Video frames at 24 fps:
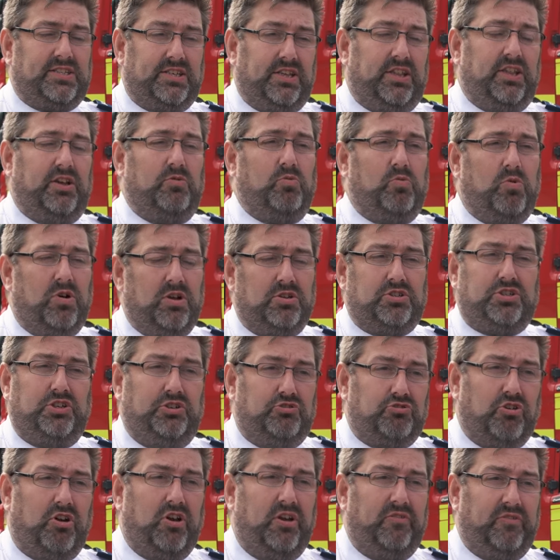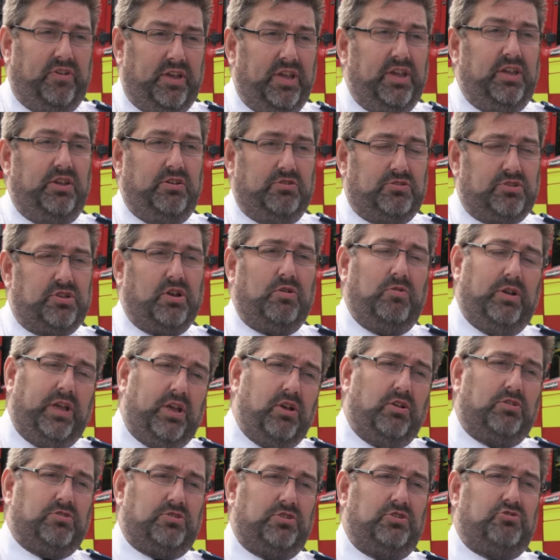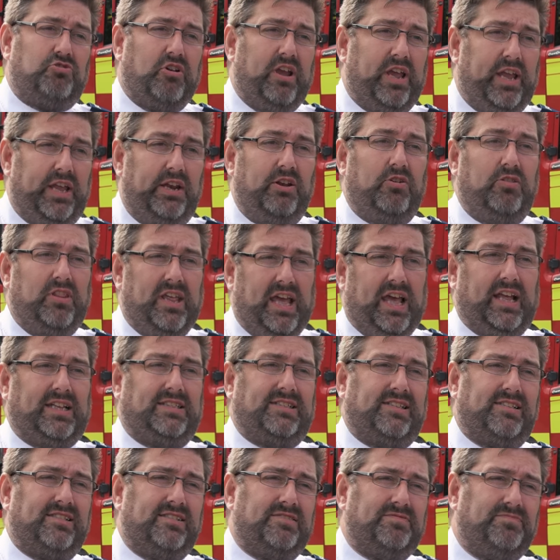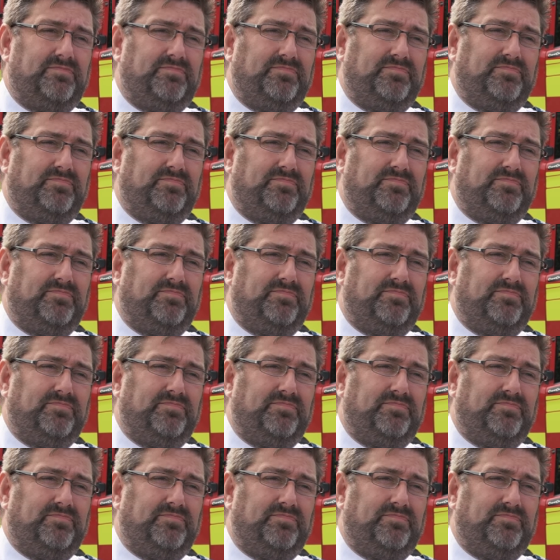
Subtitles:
so that whilst you're driving, you're solely concentrating on that.